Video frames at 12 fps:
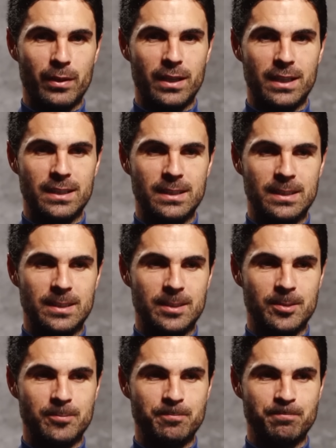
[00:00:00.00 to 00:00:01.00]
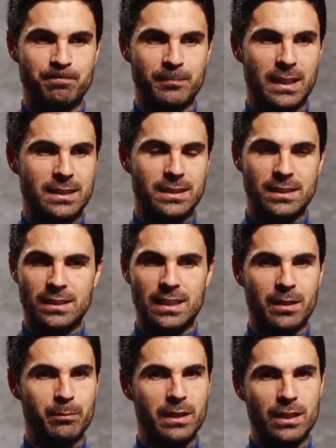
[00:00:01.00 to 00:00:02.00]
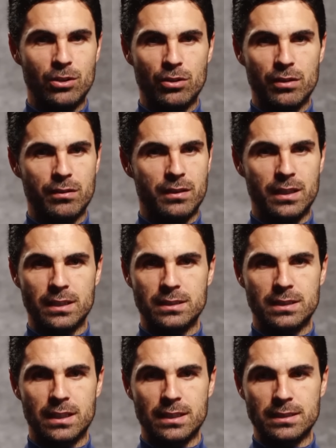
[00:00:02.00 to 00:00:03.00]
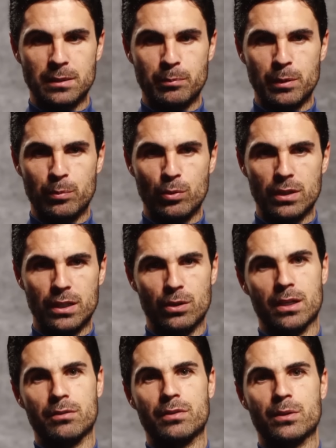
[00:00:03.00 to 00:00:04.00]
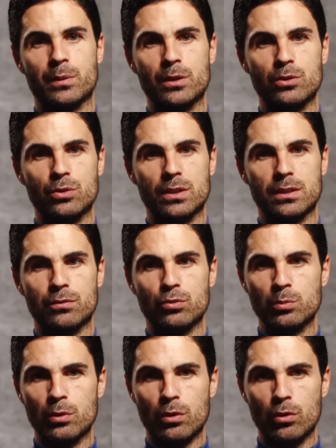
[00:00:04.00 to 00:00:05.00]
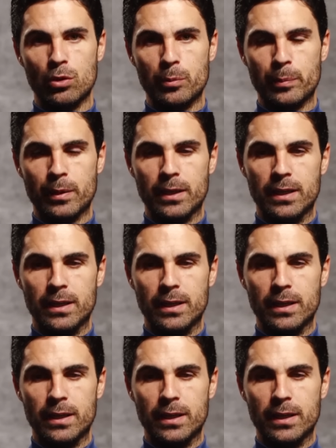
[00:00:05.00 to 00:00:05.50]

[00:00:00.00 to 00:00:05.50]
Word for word: and um, and then there are many other things that the people that you have around you at the football club